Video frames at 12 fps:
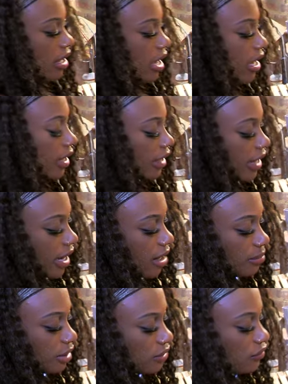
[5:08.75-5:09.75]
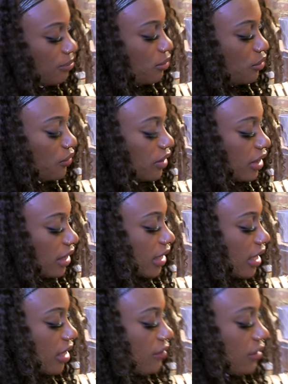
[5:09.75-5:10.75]
and again I'm just removing the
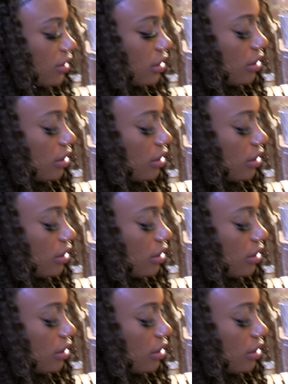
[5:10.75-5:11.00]
leaves